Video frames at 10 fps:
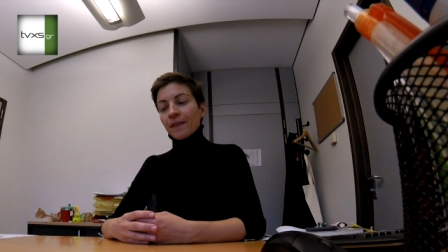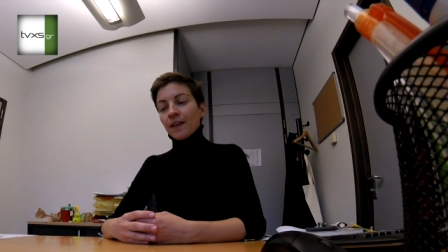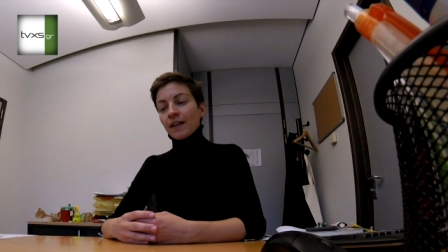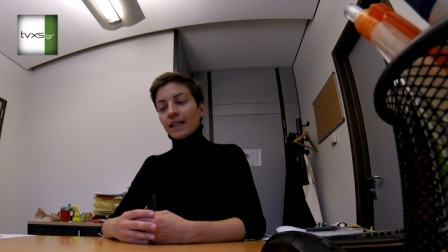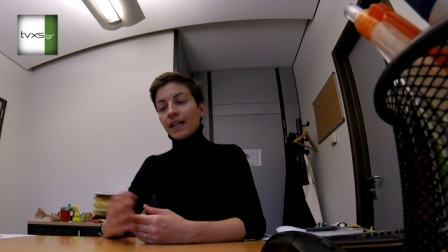
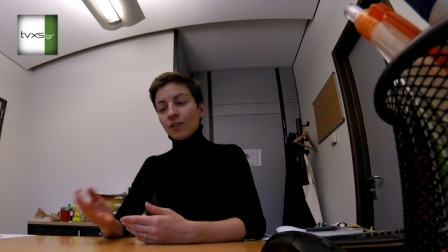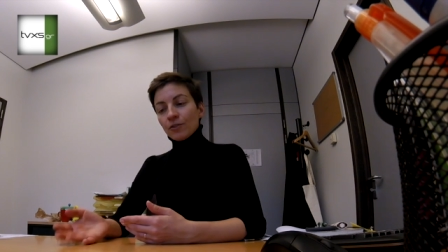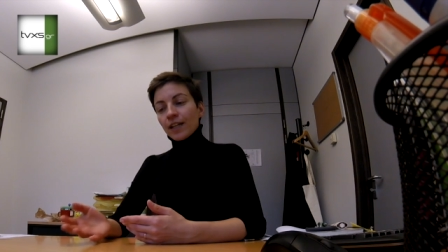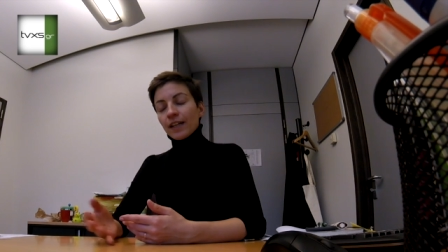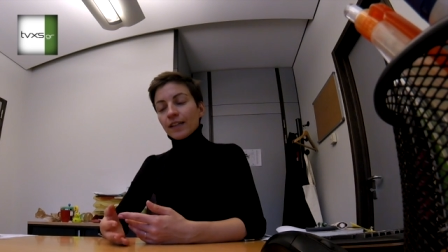Uh, again,
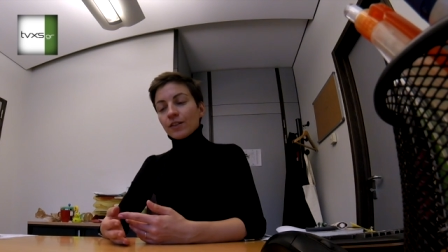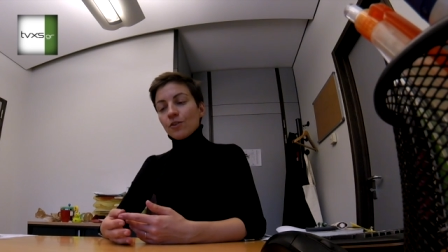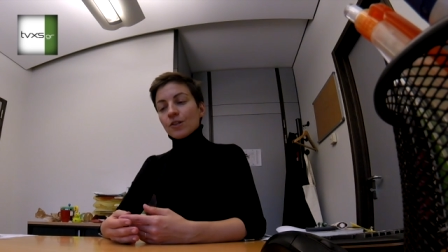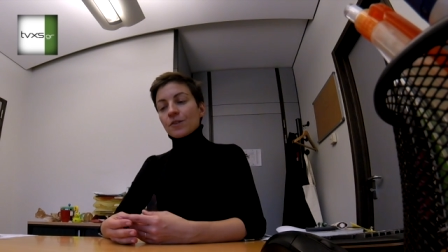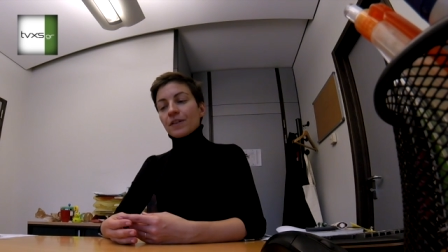looking at the
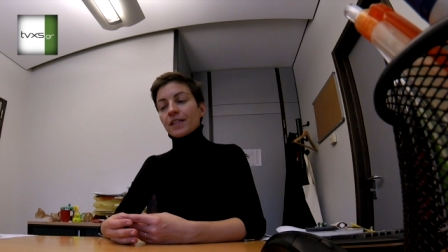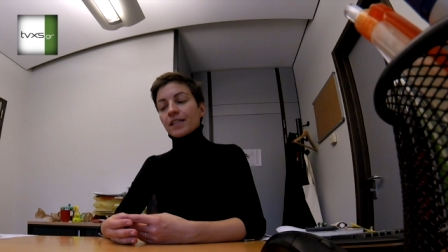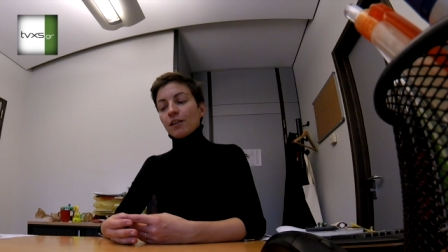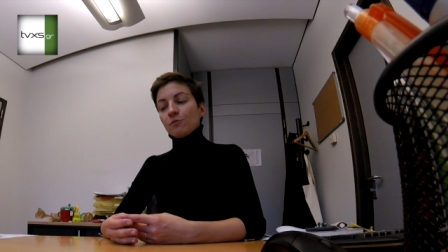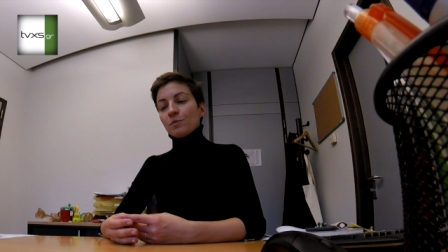Austrian
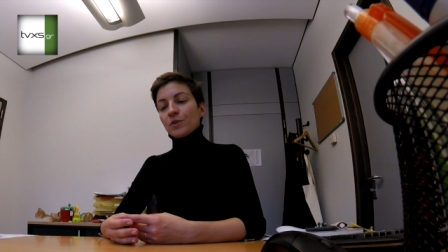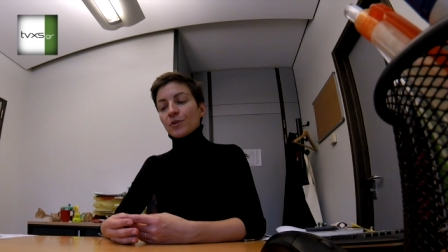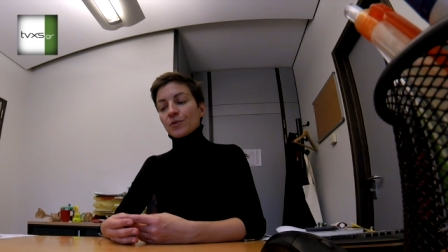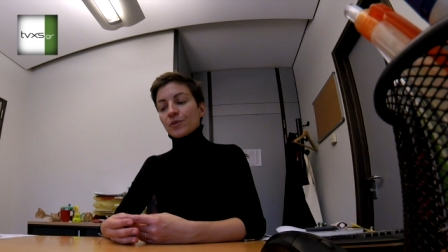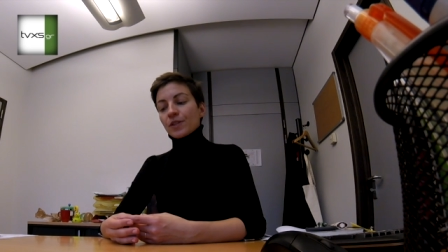example,
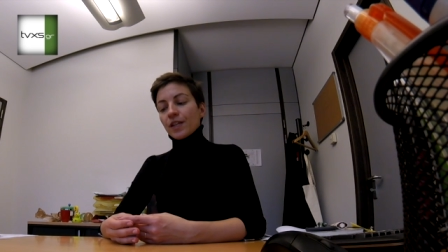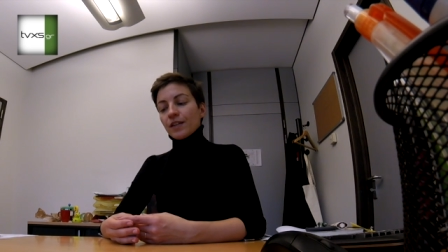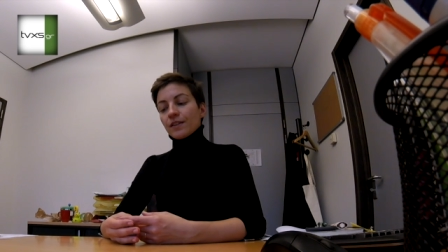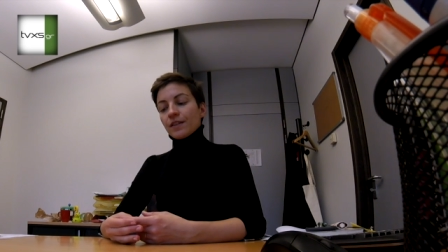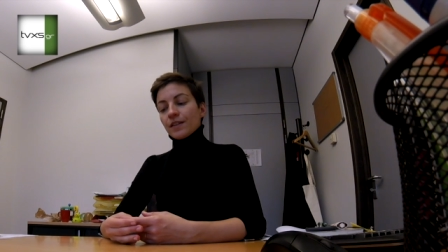because
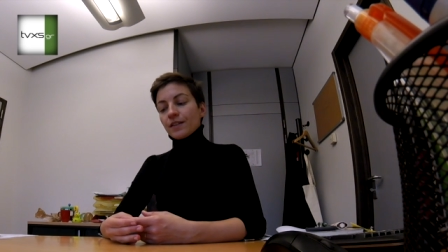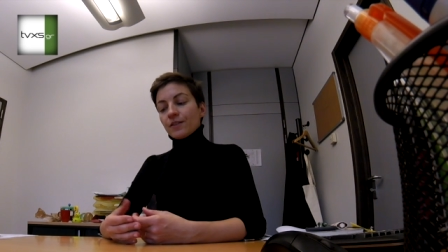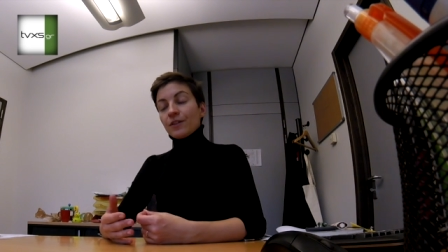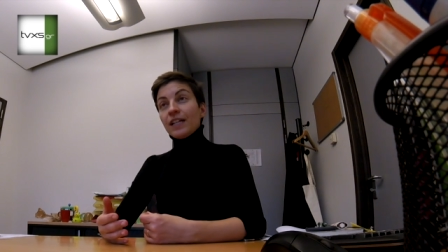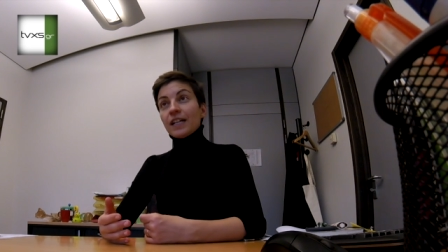the, the
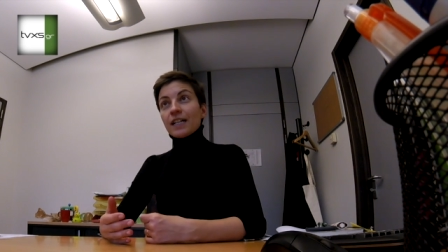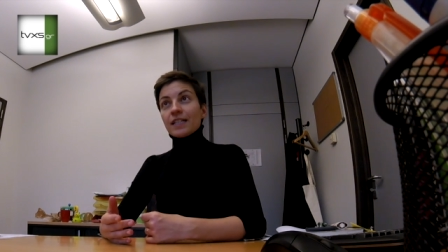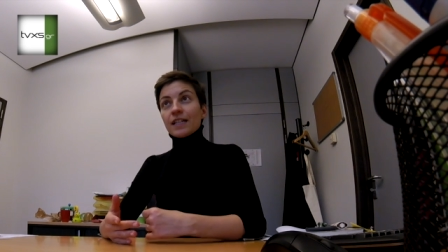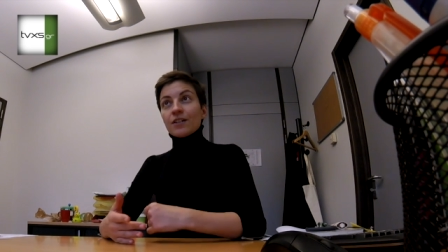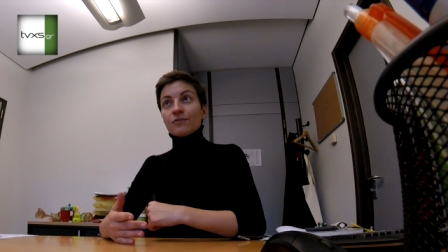green
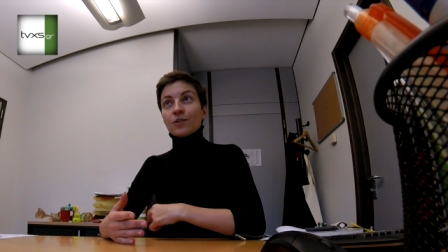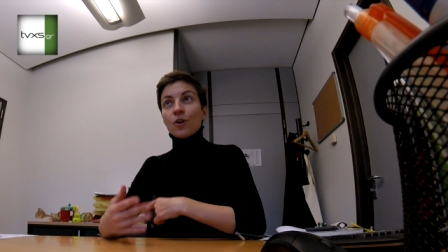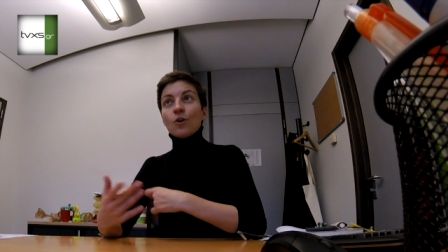idea of an